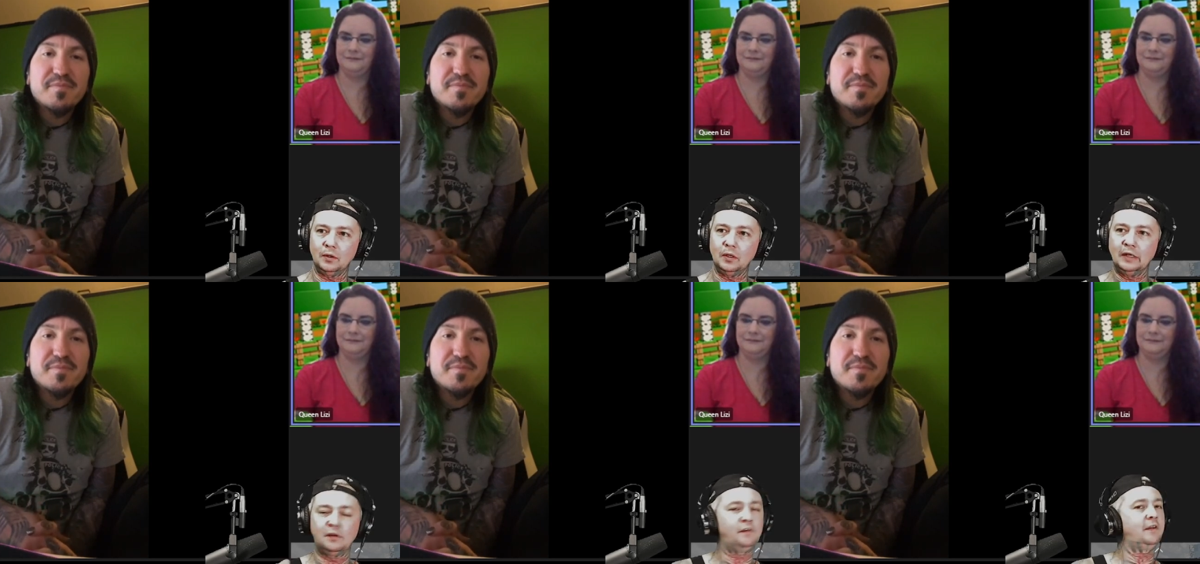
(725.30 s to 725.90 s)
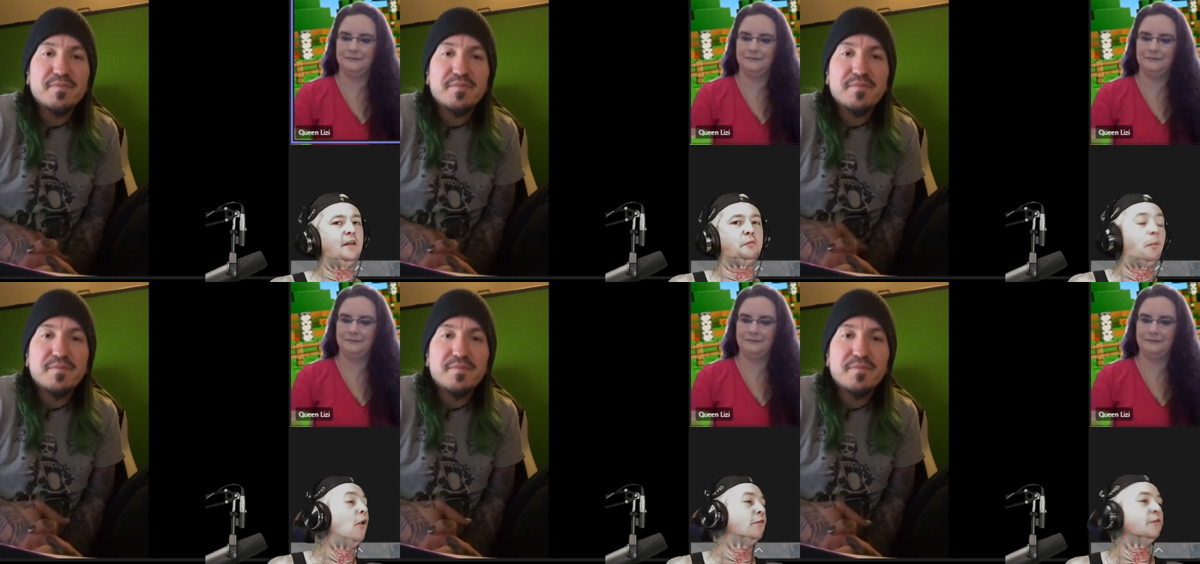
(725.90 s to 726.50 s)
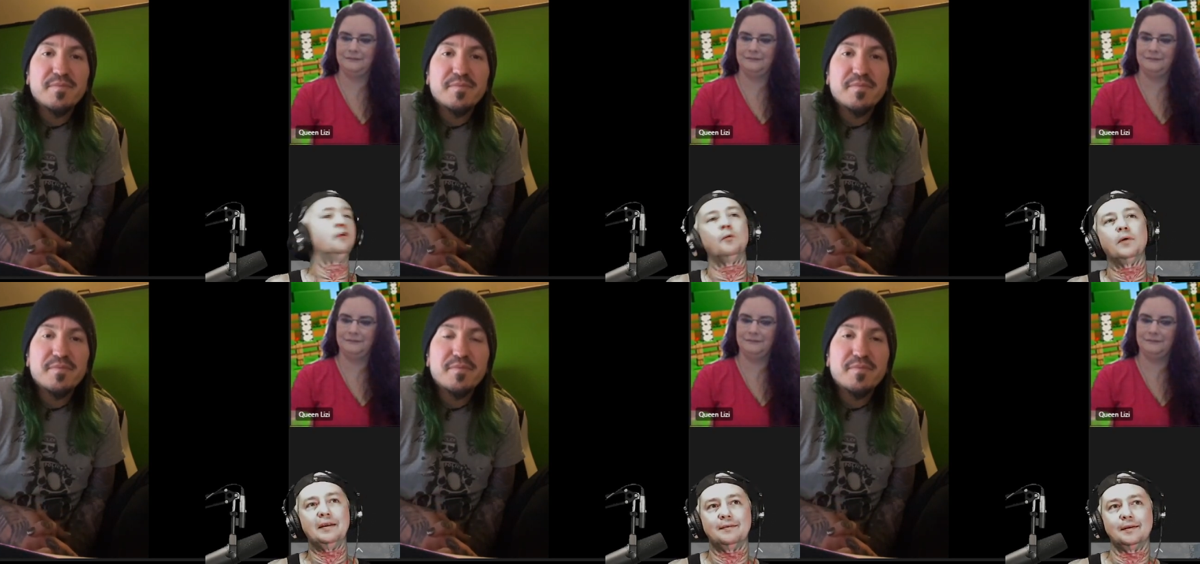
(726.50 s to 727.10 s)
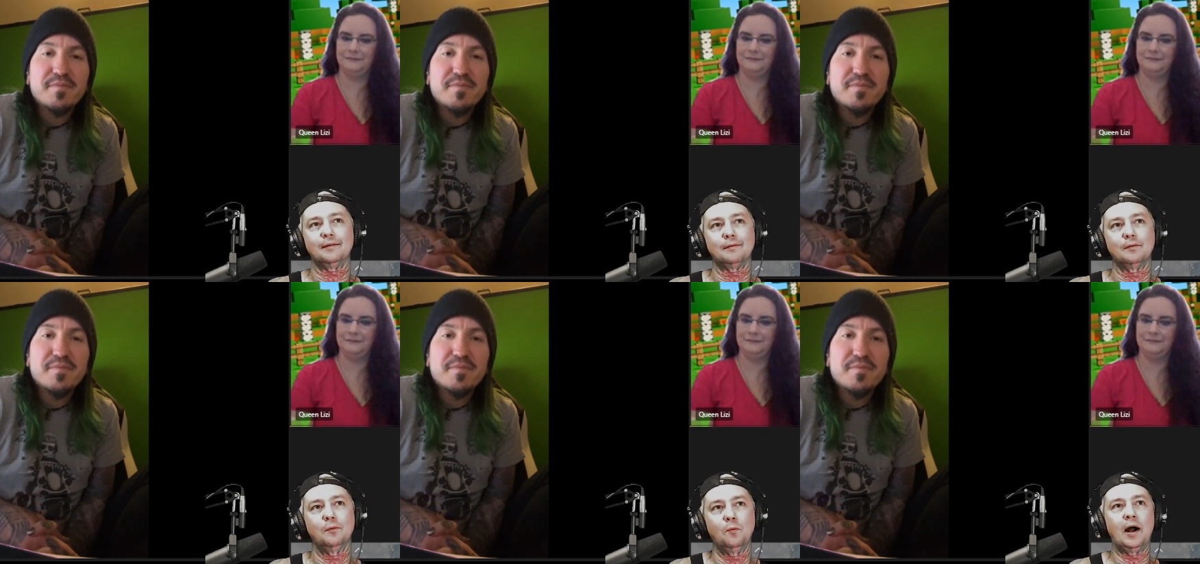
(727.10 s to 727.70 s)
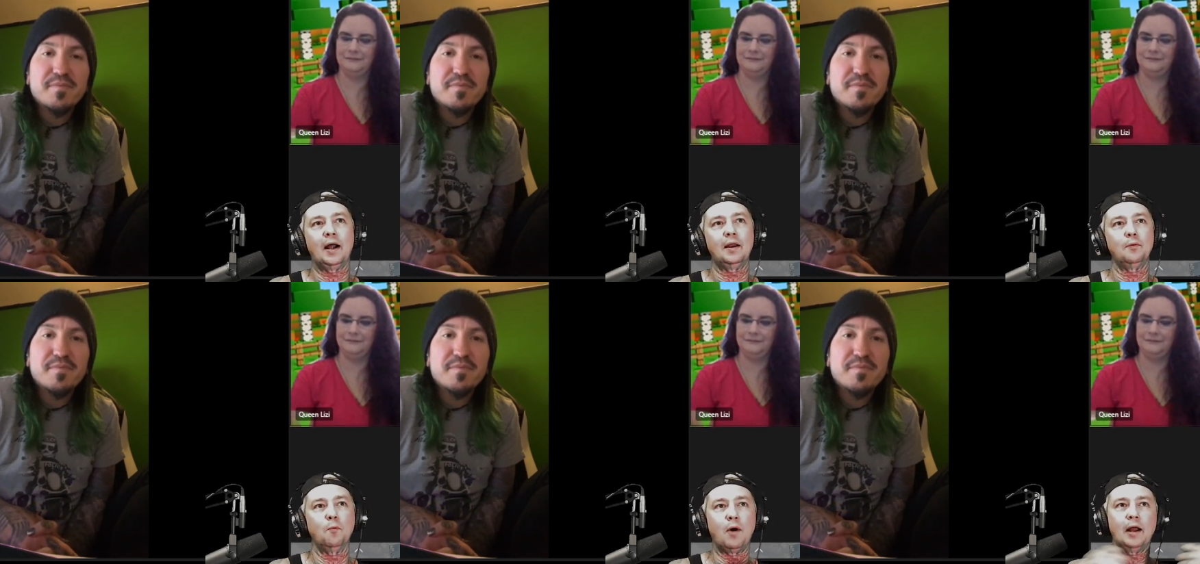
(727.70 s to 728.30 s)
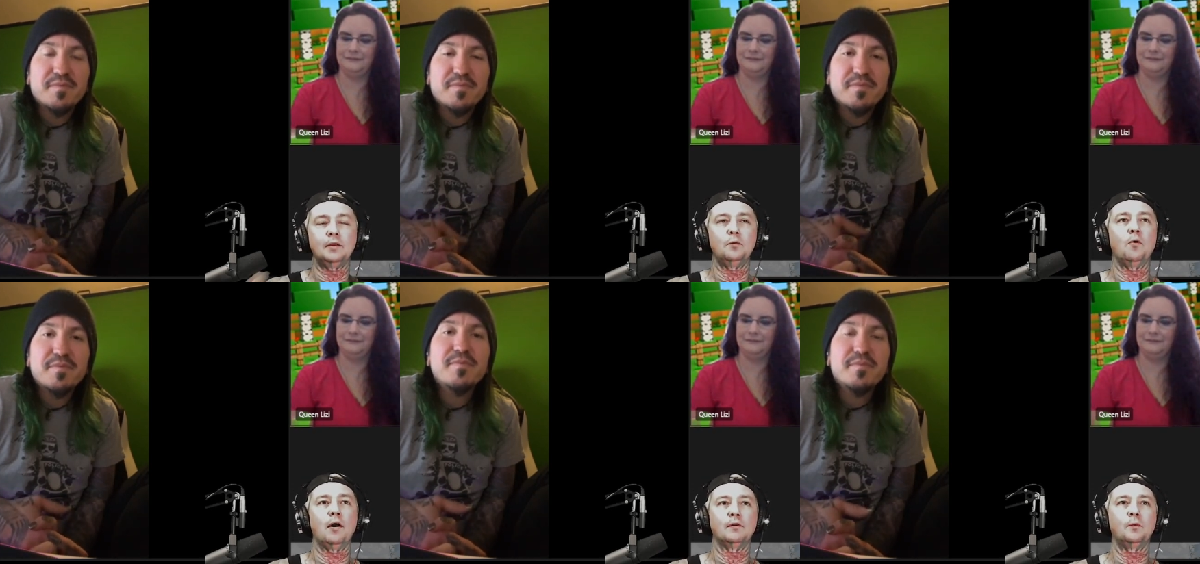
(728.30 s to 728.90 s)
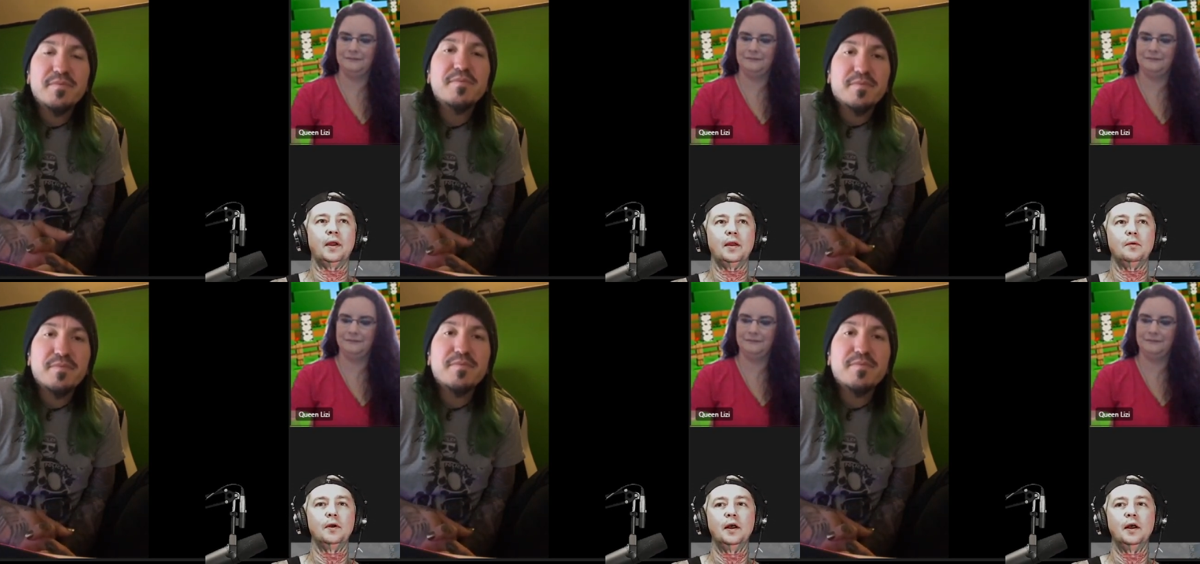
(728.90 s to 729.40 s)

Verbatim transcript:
Speaker 1: it just says personal reasons why why you walked away.